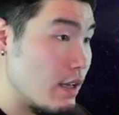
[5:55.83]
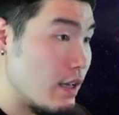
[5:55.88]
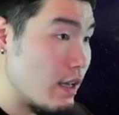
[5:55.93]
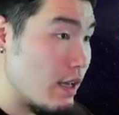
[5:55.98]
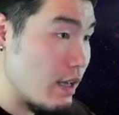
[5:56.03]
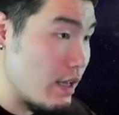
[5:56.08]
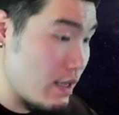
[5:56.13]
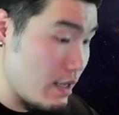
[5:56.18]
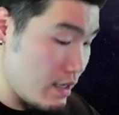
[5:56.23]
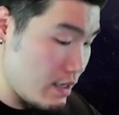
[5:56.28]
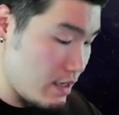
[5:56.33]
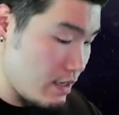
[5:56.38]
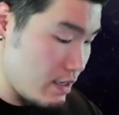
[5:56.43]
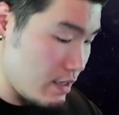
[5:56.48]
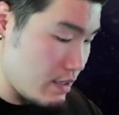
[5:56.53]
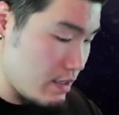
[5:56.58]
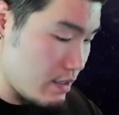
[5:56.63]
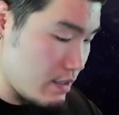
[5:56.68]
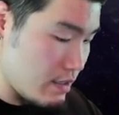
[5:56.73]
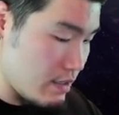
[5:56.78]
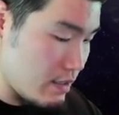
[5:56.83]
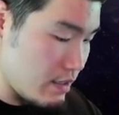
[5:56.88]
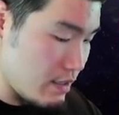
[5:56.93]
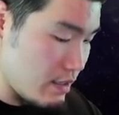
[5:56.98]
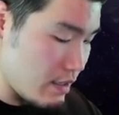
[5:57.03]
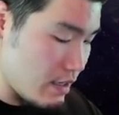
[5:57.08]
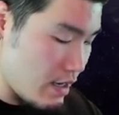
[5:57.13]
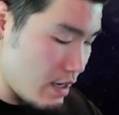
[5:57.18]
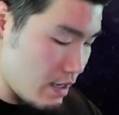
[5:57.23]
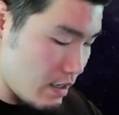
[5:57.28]
And
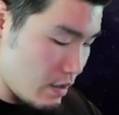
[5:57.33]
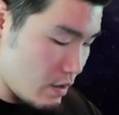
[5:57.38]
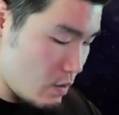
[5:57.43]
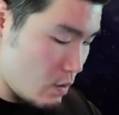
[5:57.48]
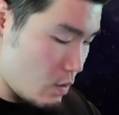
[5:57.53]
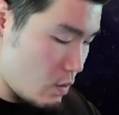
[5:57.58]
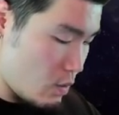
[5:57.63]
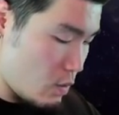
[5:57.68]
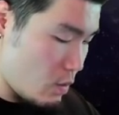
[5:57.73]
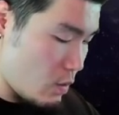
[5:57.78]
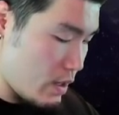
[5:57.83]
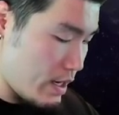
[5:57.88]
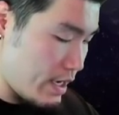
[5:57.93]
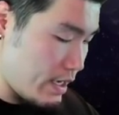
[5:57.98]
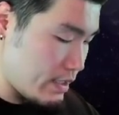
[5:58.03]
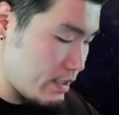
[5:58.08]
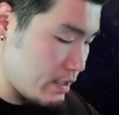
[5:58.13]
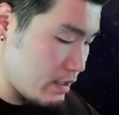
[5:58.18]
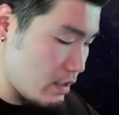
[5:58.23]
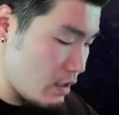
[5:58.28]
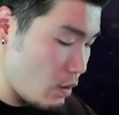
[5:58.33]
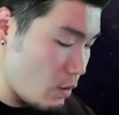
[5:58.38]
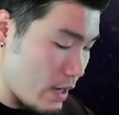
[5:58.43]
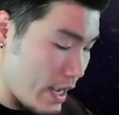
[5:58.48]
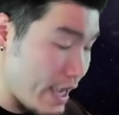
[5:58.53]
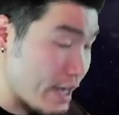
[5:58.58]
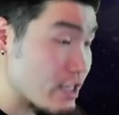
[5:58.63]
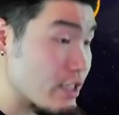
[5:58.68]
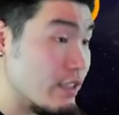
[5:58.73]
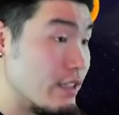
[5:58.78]
not quite. Oh,
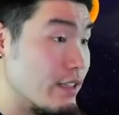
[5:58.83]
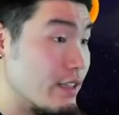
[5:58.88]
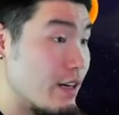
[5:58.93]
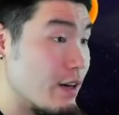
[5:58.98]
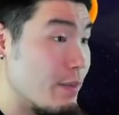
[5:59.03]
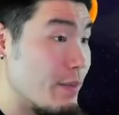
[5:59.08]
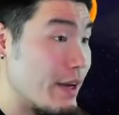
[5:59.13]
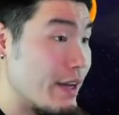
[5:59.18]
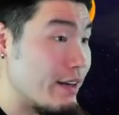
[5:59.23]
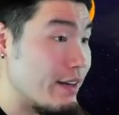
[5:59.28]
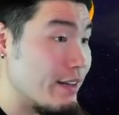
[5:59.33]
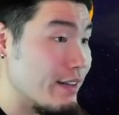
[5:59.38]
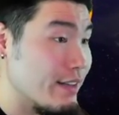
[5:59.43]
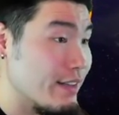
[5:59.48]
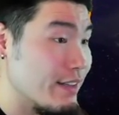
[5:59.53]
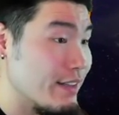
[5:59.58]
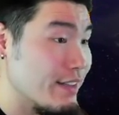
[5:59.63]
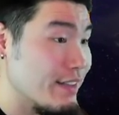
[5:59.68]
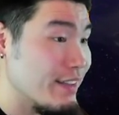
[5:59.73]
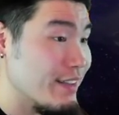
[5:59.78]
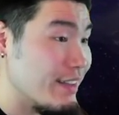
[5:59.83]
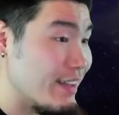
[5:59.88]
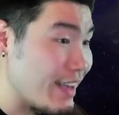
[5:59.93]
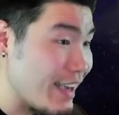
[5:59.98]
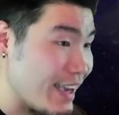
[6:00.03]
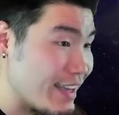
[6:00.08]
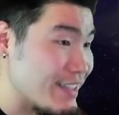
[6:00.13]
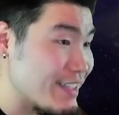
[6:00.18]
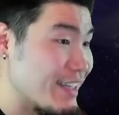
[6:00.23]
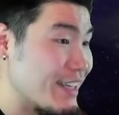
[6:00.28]
actually, never mind.
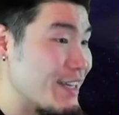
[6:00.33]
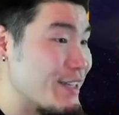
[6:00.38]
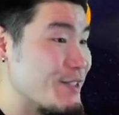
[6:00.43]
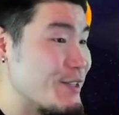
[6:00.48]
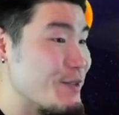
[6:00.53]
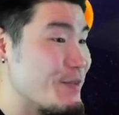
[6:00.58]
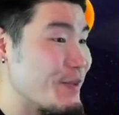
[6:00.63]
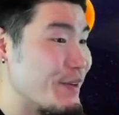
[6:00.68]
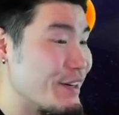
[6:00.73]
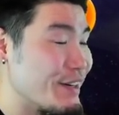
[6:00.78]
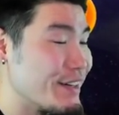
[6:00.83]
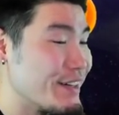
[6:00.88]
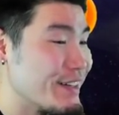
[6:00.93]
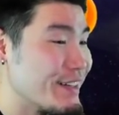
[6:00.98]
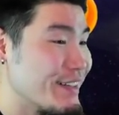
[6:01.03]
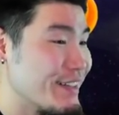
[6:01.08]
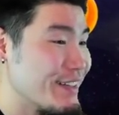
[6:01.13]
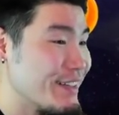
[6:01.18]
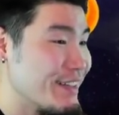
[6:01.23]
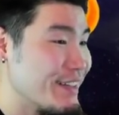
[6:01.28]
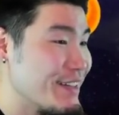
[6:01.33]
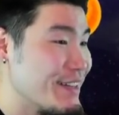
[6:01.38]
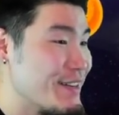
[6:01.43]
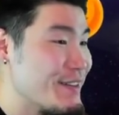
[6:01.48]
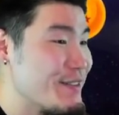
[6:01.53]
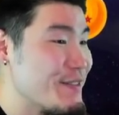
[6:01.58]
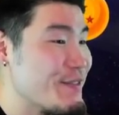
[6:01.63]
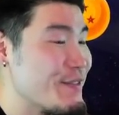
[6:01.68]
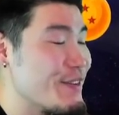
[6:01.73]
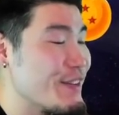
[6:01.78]
18k super
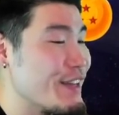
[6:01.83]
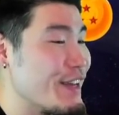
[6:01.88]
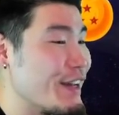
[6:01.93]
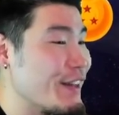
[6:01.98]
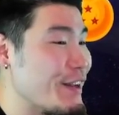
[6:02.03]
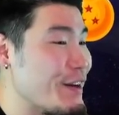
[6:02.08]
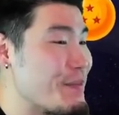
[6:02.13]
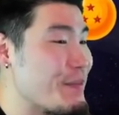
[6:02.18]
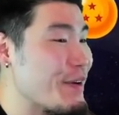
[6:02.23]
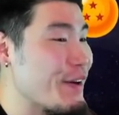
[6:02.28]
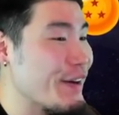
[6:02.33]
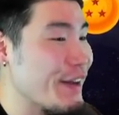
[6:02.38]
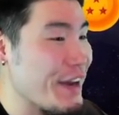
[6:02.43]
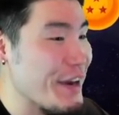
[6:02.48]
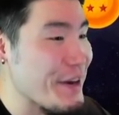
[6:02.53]
for the LR Bardock.